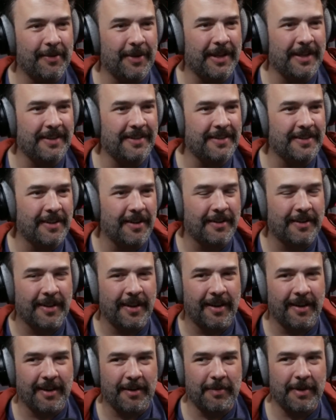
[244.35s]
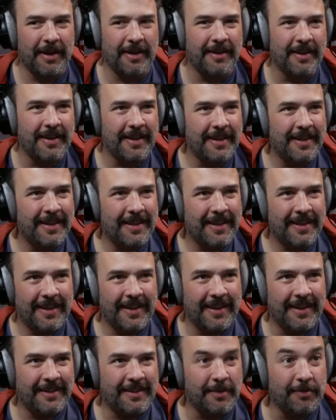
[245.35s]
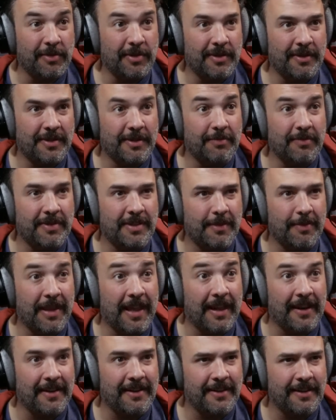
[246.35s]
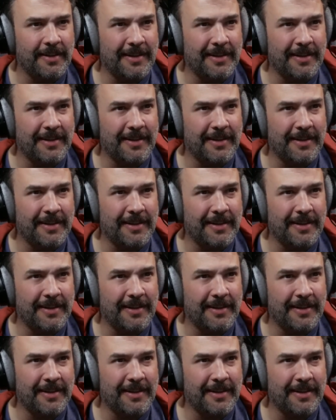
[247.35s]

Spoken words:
We can start talking about some of that